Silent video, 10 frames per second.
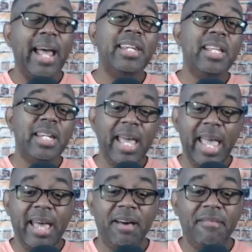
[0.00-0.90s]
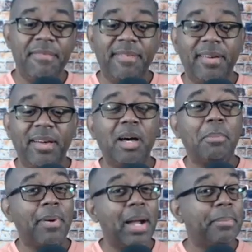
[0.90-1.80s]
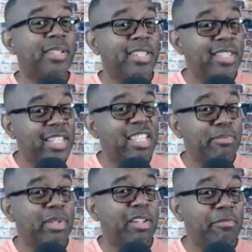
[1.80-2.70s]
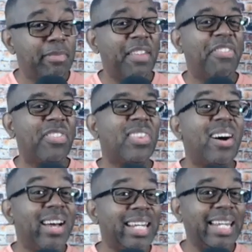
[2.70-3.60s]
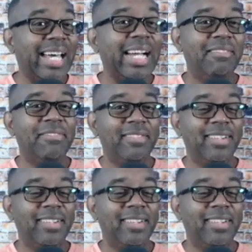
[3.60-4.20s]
need to have a proper assessment of my thought life